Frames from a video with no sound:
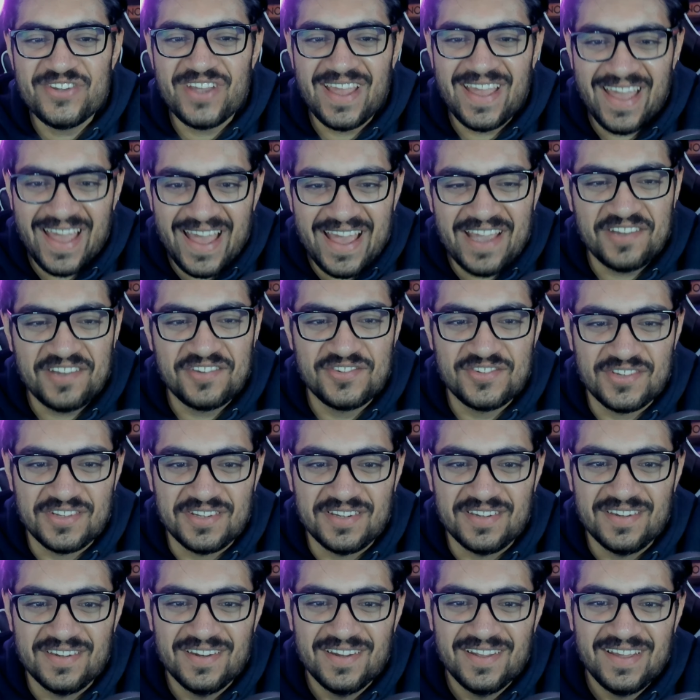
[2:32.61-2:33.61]

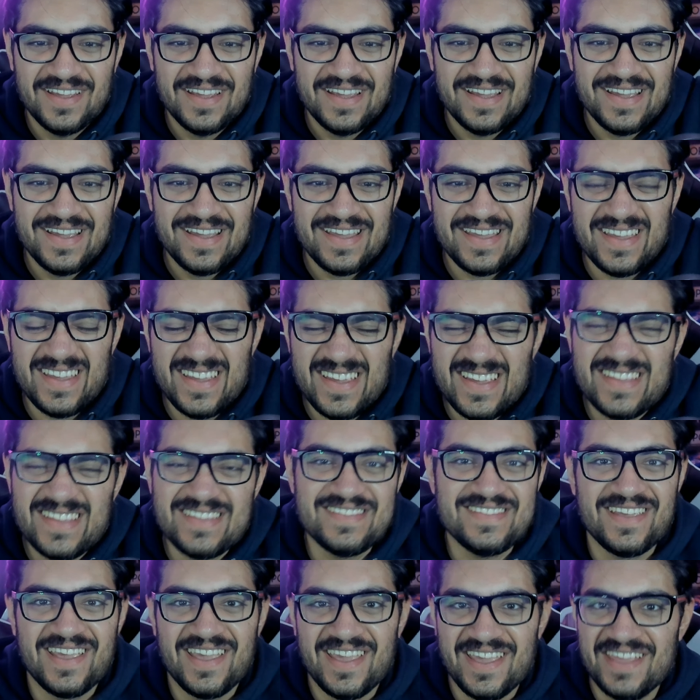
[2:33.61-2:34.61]
action
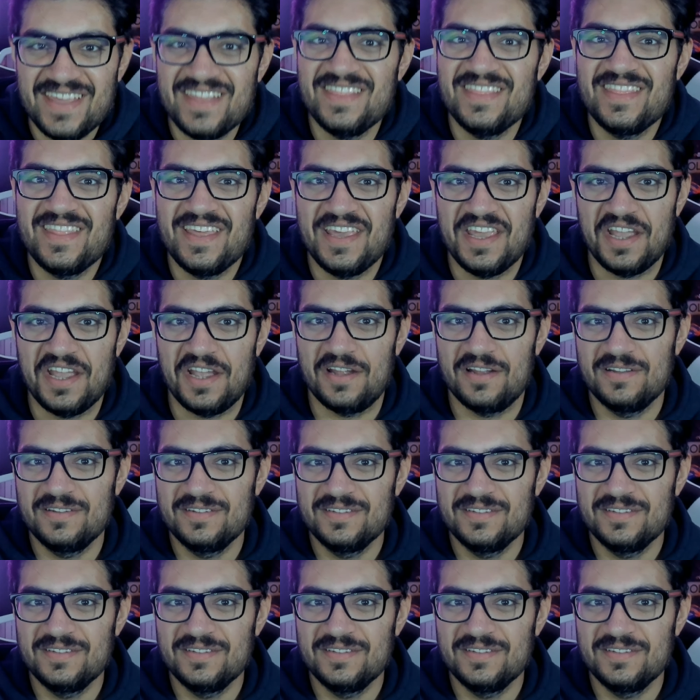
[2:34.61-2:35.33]
is in there?